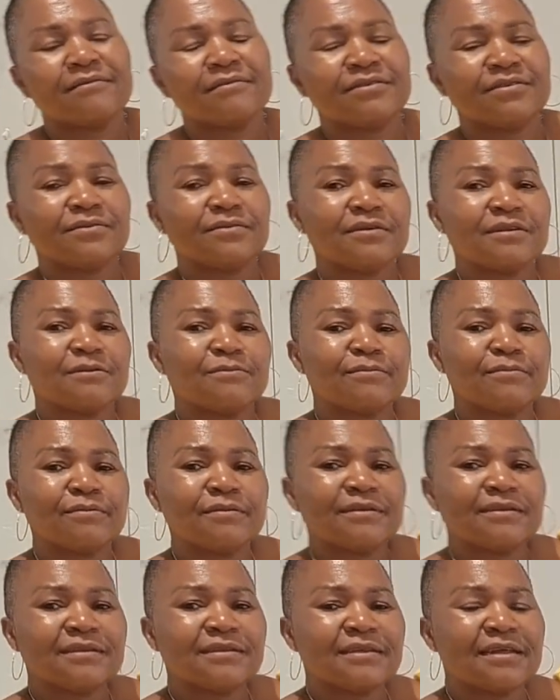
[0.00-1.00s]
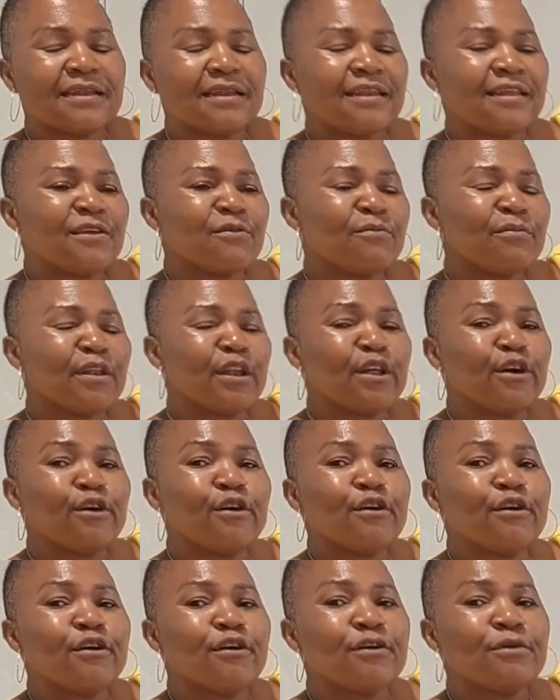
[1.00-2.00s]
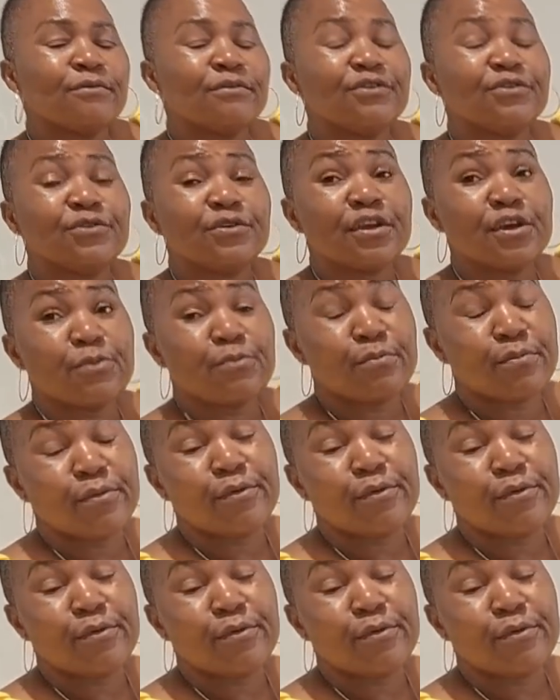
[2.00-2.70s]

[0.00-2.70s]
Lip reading: which you can put a link below, which you can